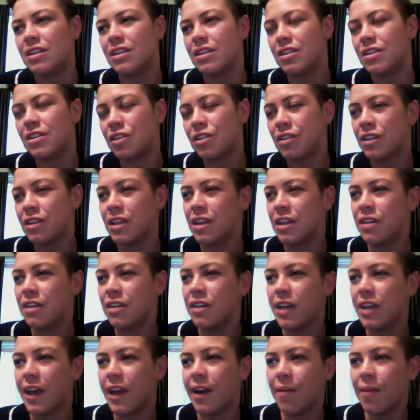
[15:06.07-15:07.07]
that you
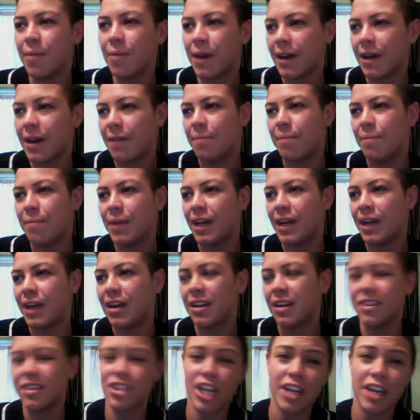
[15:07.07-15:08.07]
care by like
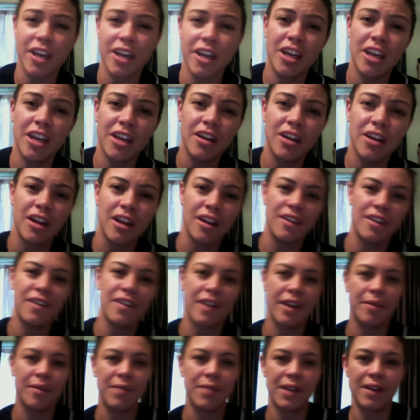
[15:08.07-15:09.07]
checking in all the
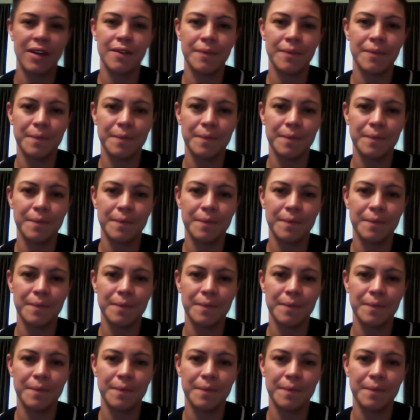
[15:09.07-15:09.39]
time, you know?